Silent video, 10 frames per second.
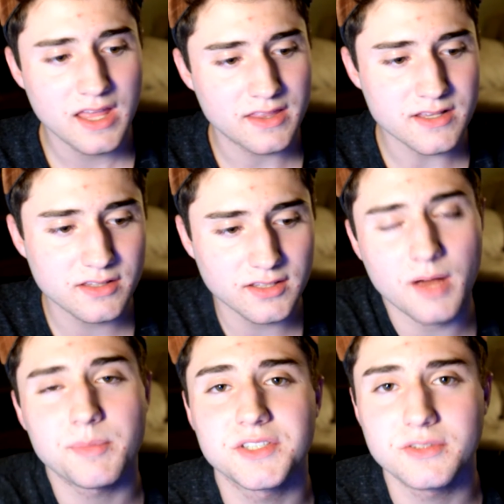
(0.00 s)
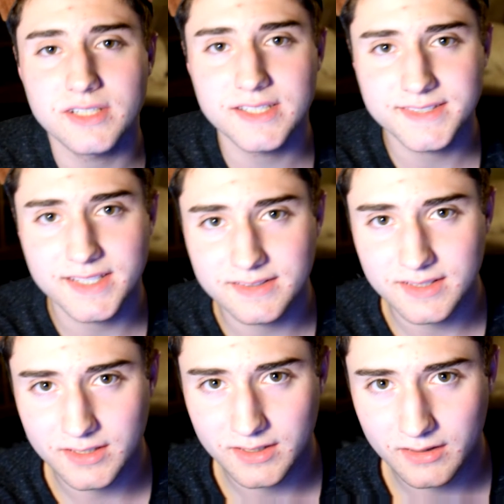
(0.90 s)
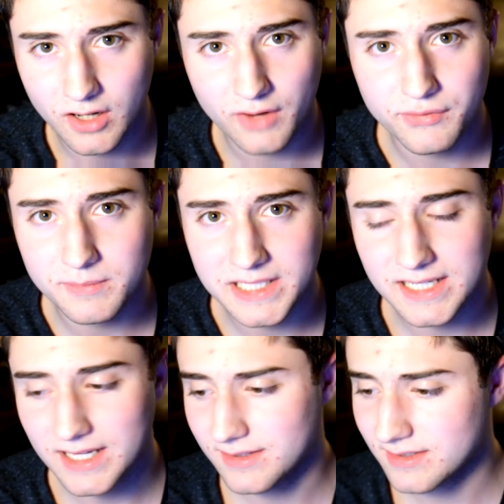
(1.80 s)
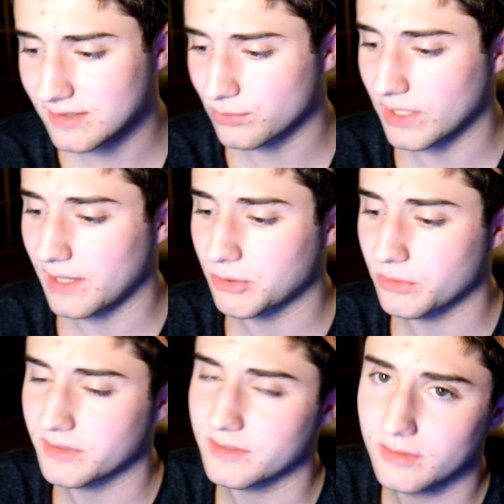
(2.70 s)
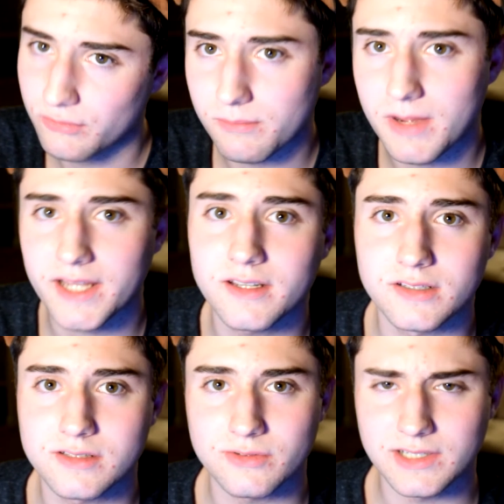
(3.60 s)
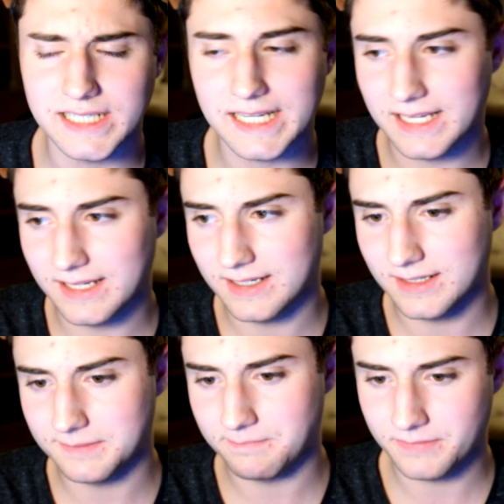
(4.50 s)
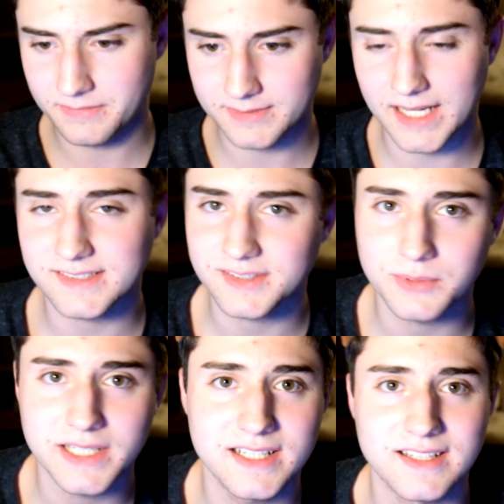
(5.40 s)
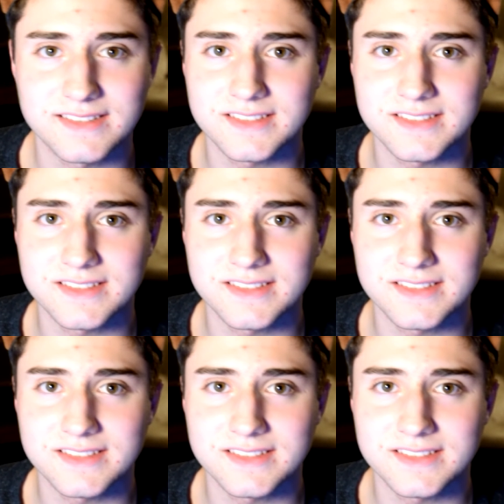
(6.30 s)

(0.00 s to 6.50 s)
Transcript: these are the opportunities that it's going to offer me, and this is what I'm going to do for my country, and that's the way it is.